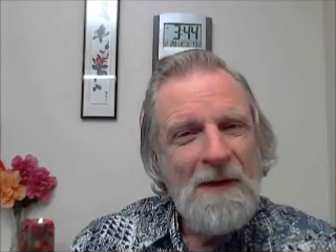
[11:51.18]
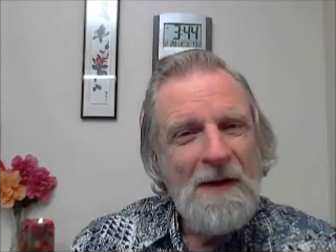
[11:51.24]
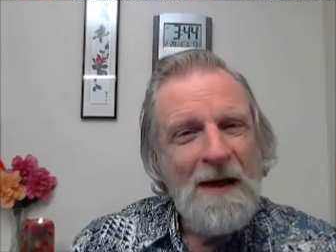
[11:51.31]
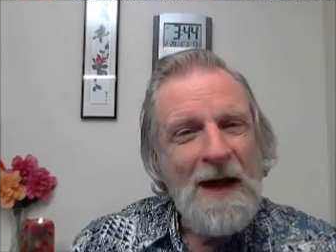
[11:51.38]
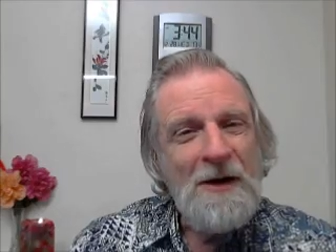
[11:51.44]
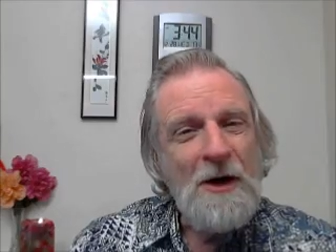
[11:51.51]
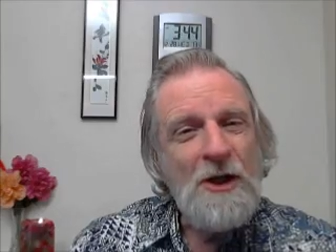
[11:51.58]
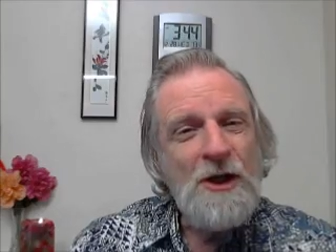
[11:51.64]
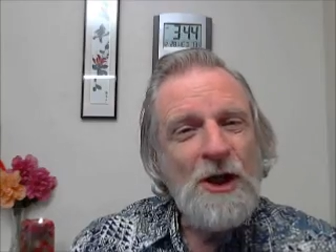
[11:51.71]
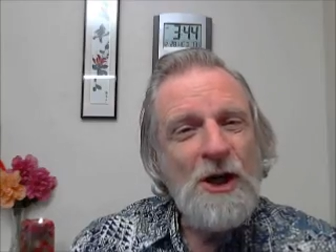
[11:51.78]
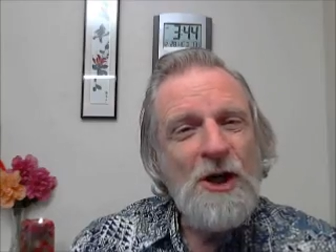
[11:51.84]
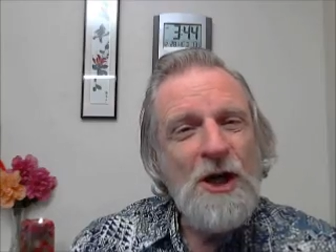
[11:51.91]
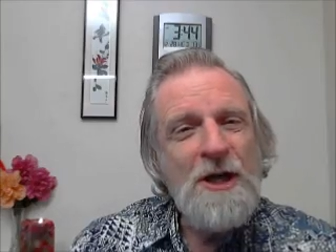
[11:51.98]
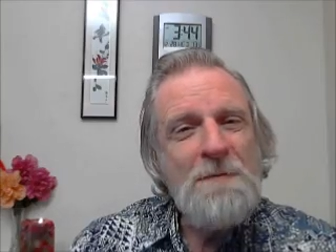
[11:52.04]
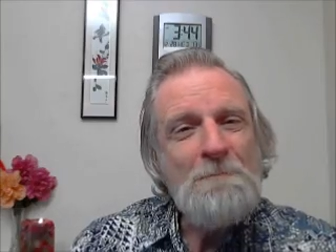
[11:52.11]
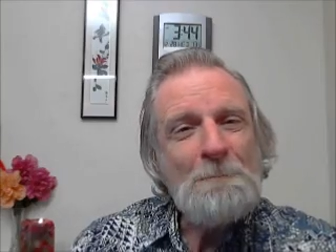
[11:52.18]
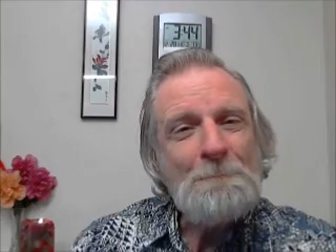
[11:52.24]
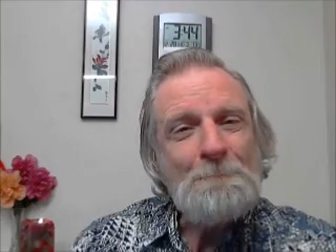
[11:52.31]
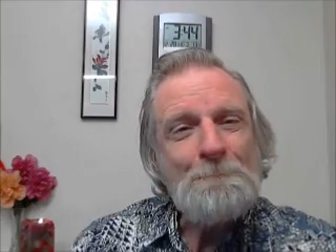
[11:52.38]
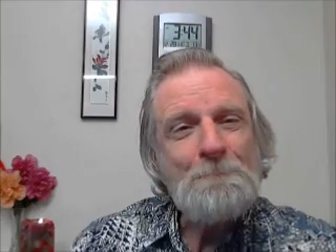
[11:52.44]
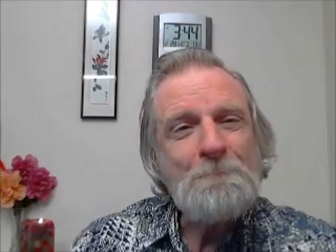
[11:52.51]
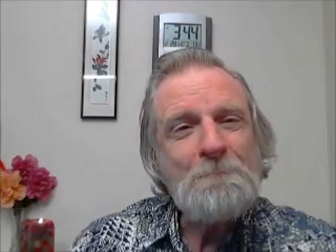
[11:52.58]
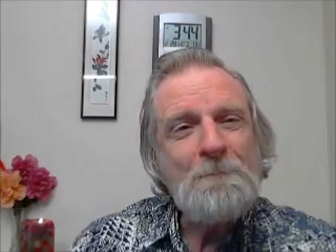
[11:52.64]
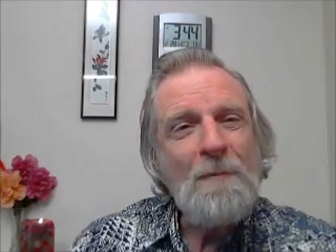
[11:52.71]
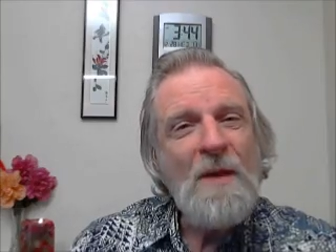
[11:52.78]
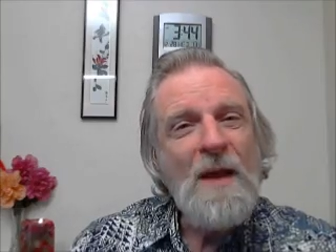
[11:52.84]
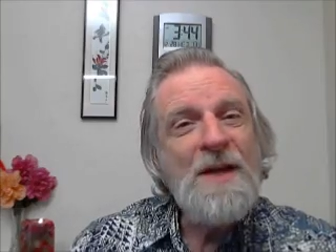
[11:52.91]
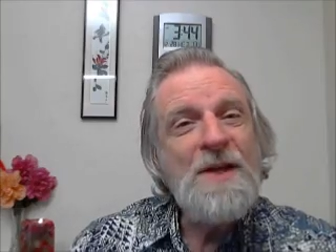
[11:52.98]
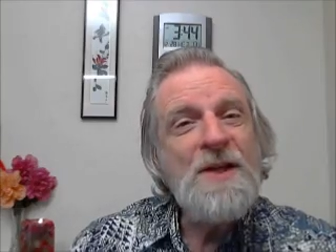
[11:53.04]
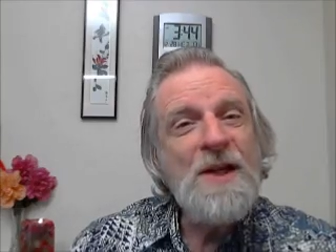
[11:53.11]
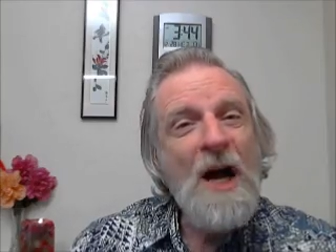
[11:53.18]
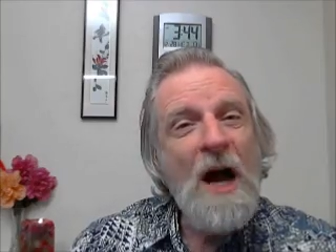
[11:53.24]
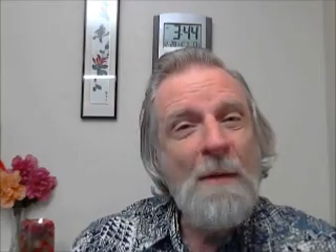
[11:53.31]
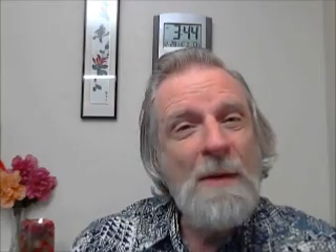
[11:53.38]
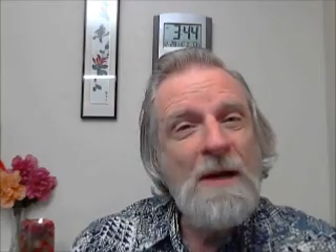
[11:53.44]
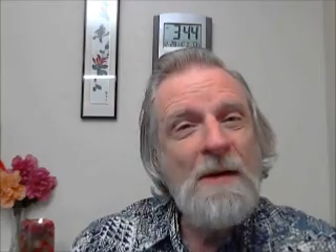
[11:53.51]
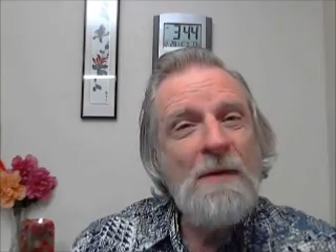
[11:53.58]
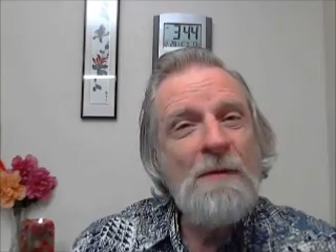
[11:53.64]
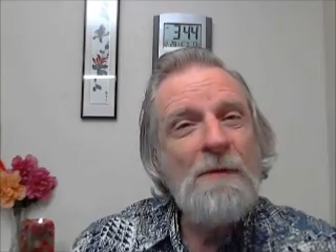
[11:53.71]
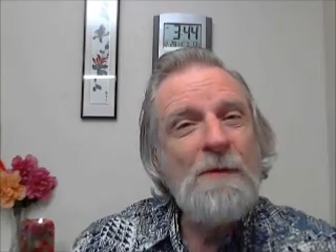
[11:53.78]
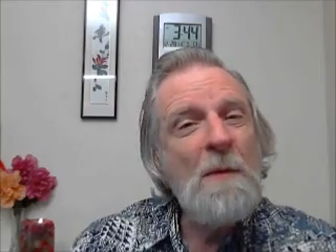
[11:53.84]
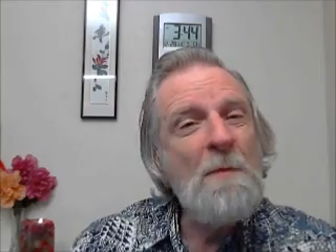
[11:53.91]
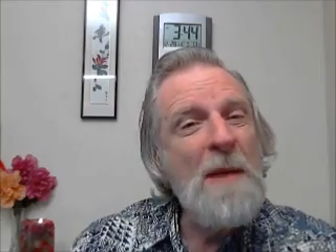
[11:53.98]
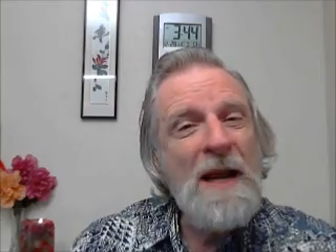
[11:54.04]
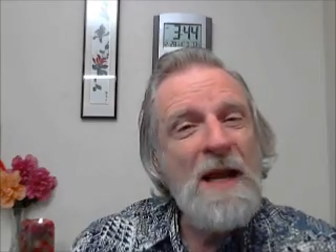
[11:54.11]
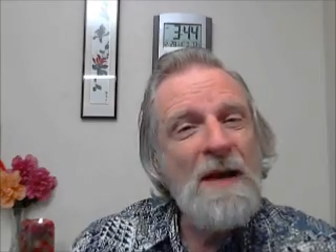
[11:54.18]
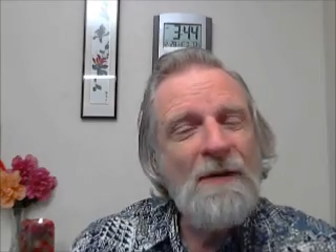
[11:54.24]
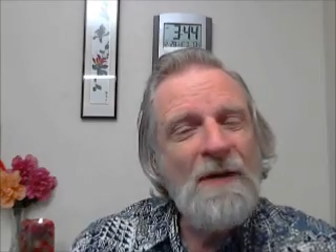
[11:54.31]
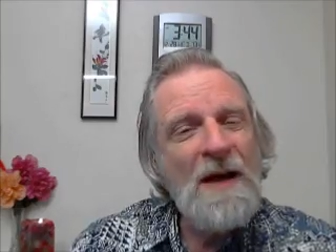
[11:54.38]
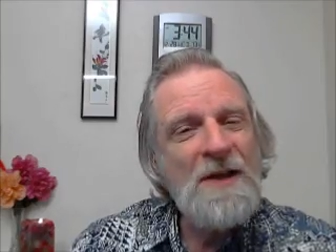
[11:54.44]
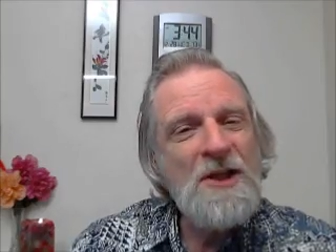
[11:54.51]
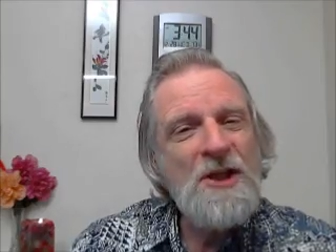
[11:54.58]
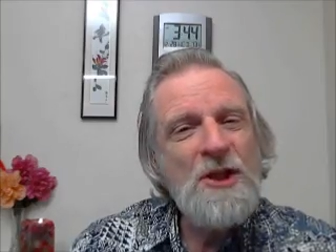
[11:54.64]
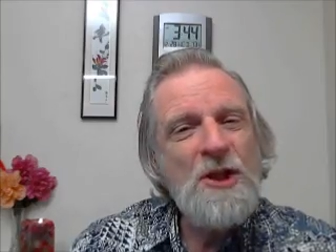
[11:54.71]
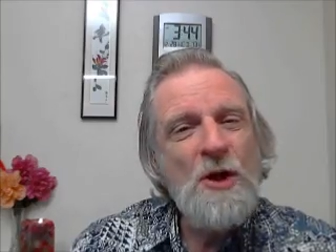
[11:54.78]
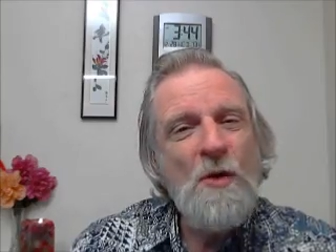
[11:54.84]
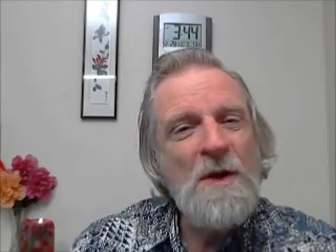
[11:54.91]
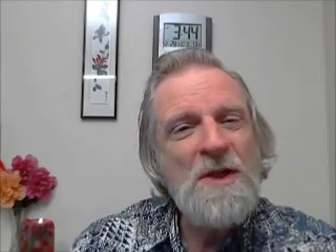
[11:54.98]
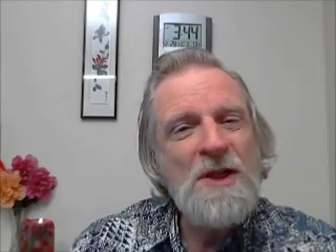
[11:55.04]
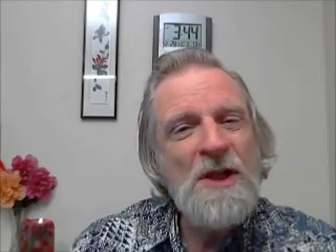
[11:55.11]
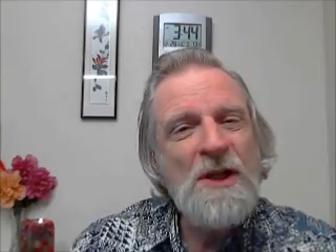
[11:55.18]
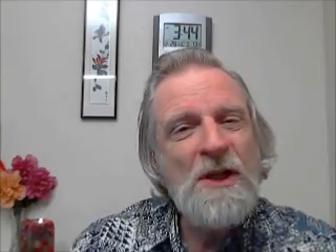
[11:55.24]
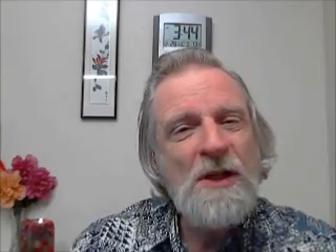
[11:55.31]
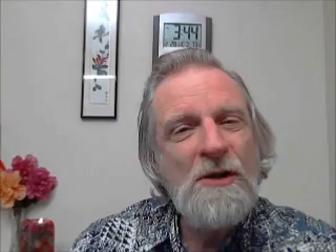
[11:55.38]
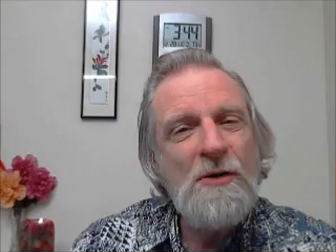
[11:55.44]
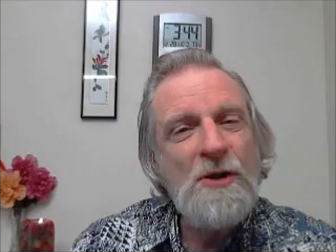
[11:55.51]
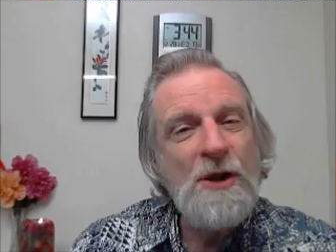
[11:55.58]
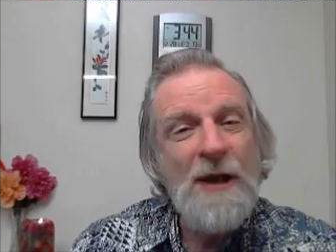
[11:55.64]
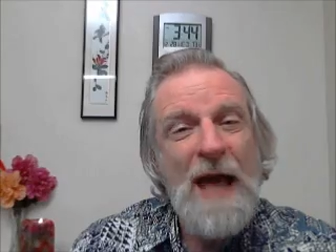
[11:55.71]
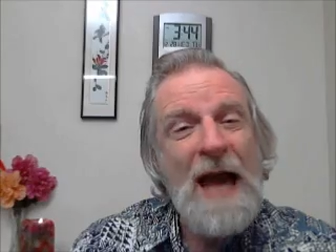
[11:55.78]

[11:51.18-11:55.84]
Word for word: And our journey is coming, for many of us, to its conclusion.